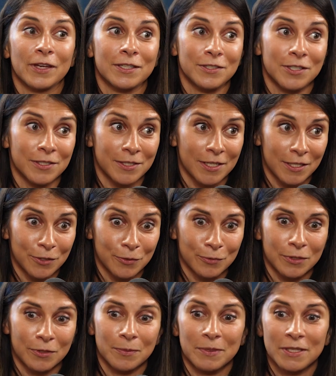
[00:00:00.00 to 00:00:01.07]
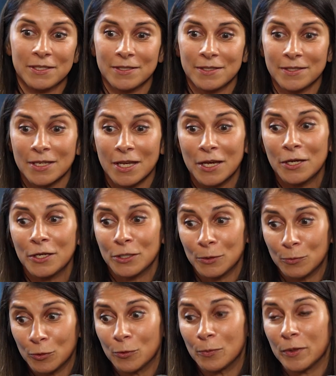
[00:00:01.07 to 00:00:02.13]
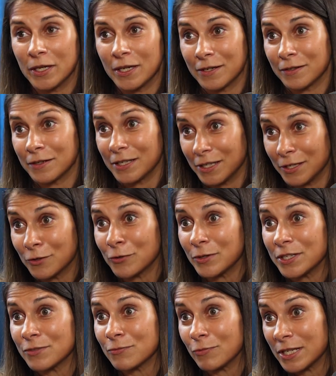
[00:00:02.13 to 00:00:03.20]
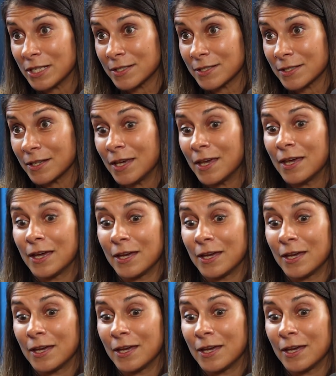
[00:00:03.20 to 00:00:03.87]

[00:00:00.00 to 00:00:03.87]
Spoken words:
have had gestational diabetes, you will be at an increased risk,